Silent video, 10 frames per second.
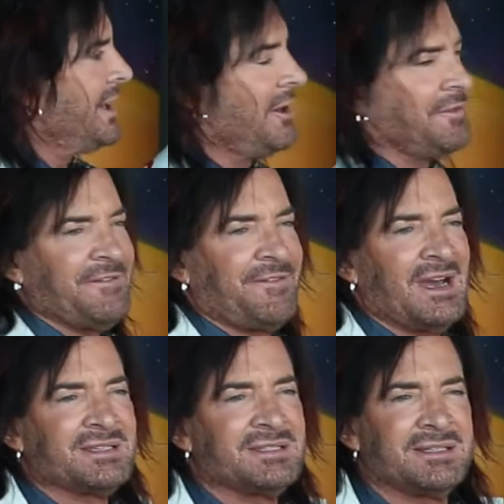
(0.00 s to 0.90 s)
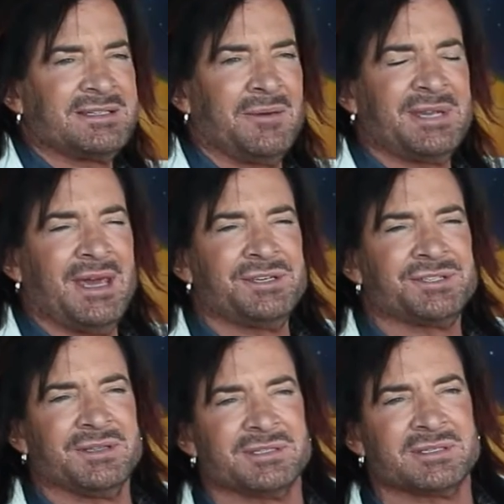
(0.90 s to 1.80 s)
unhealthy vices and
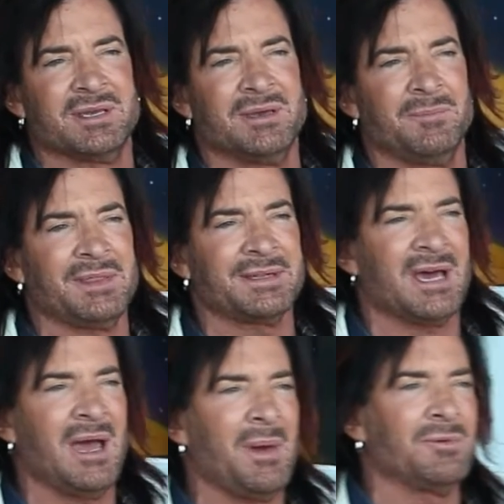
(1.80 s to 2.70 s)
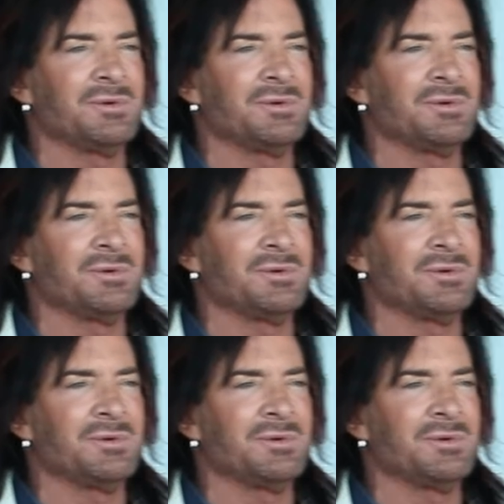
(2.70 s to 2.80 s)
temptations by the time I